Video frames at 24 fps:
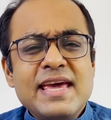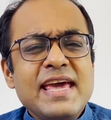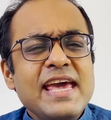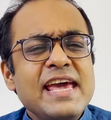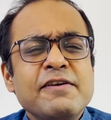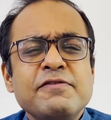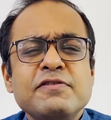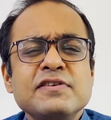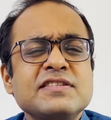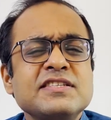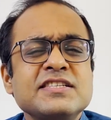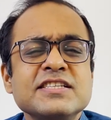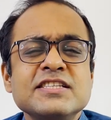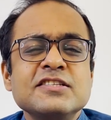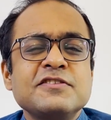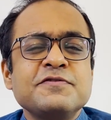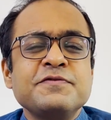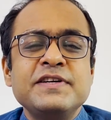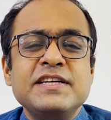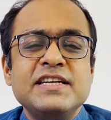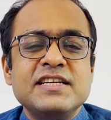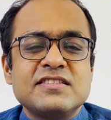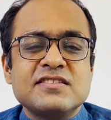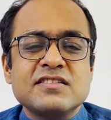Ever since
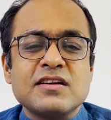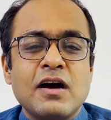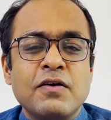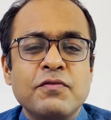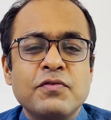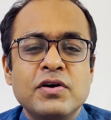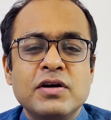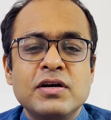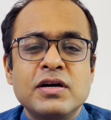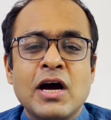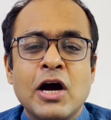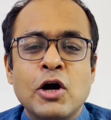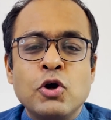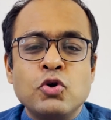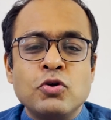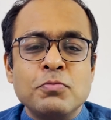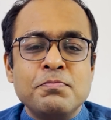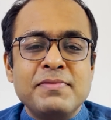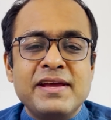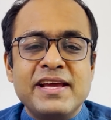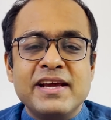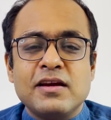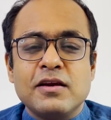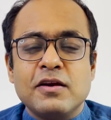we discovered how to
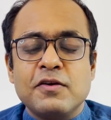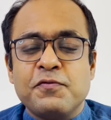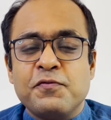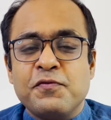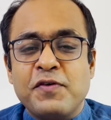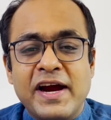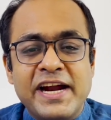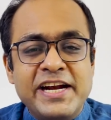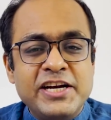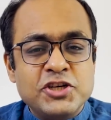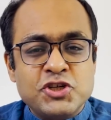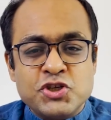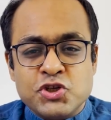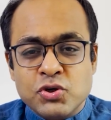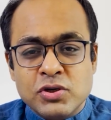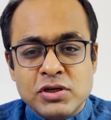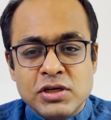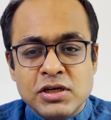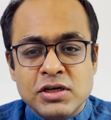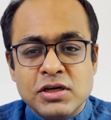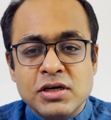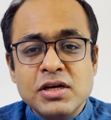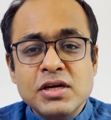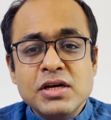make refined
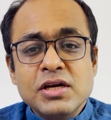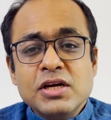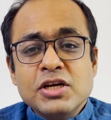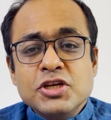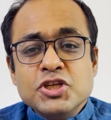sugar,